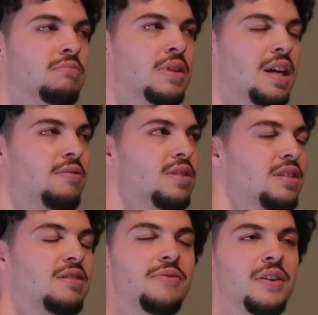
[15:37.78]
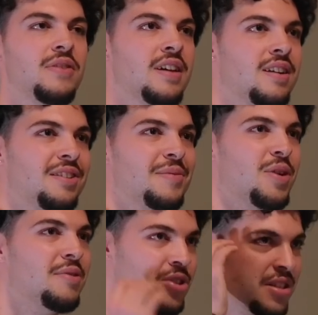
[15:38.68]
I don't really know if I feel that good
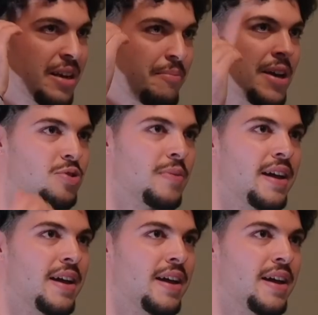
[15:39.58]
anymore. It would just, like, mess with